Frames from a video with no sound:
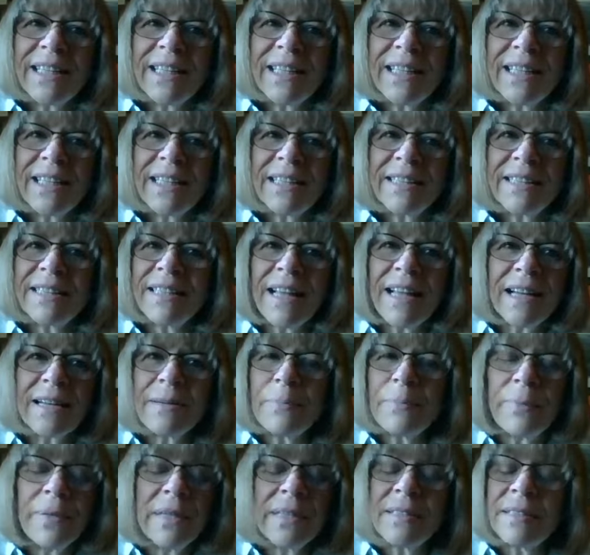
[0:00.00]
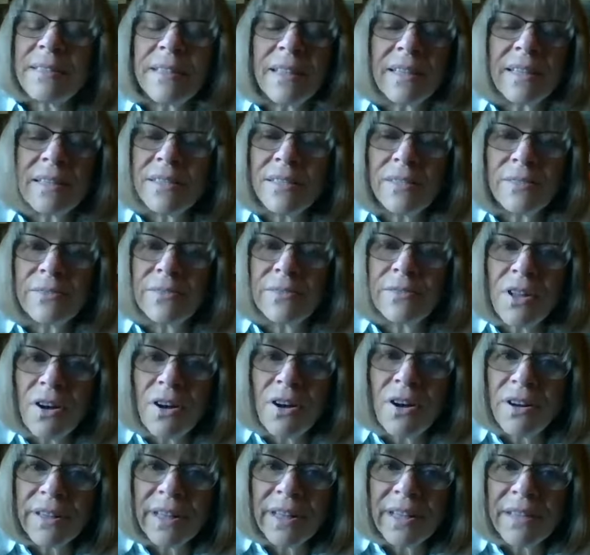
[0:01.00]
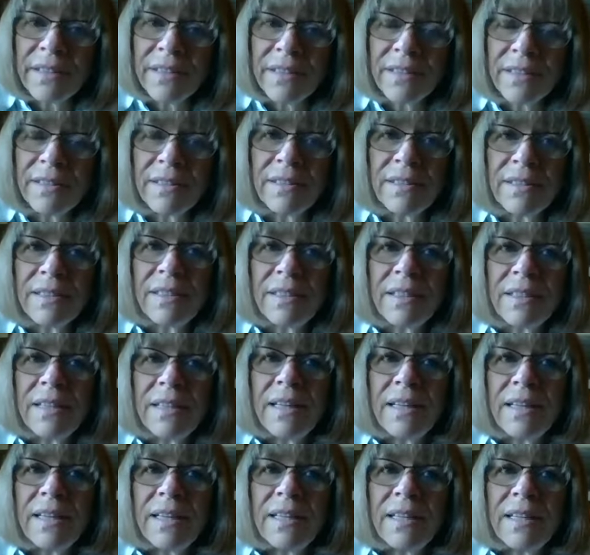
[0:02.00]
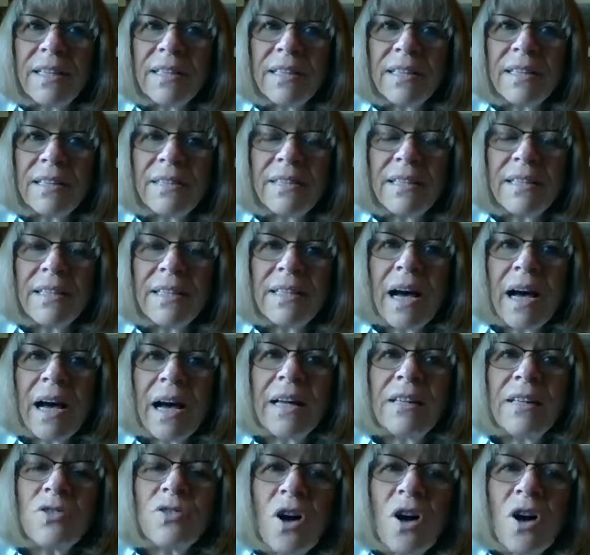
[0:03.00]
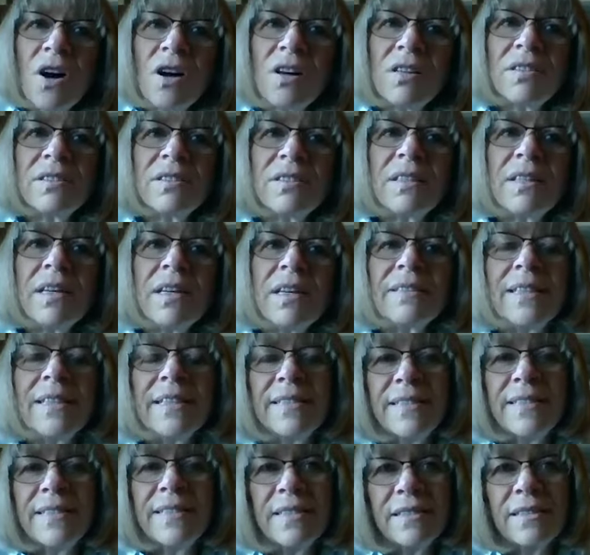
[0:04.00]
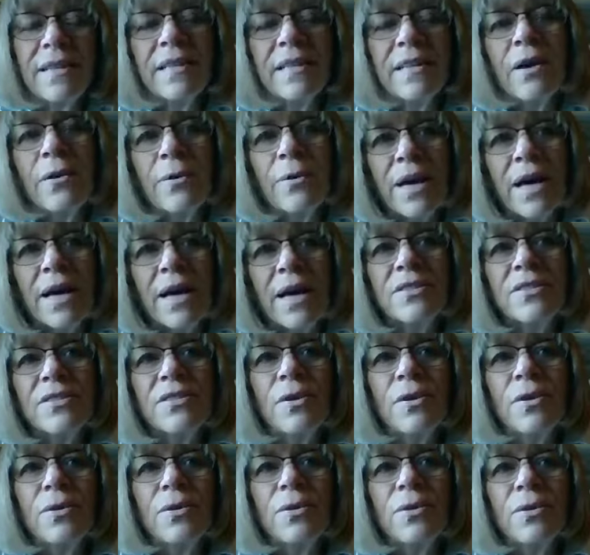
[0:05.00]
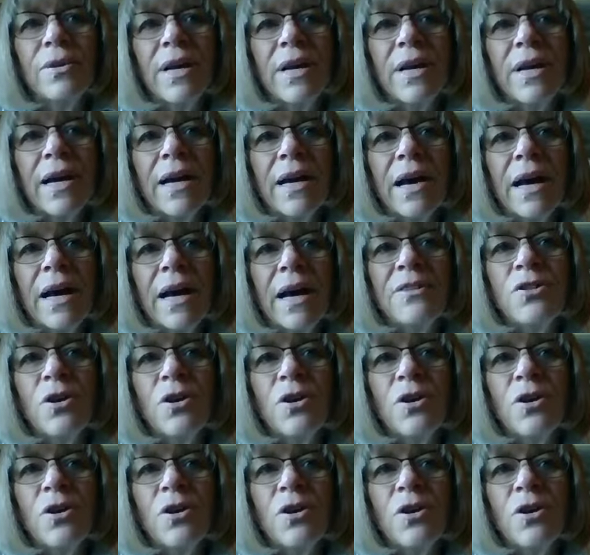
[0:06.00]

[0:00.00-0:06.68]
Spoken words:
It's not a big sense of longing. I long. Okay. So I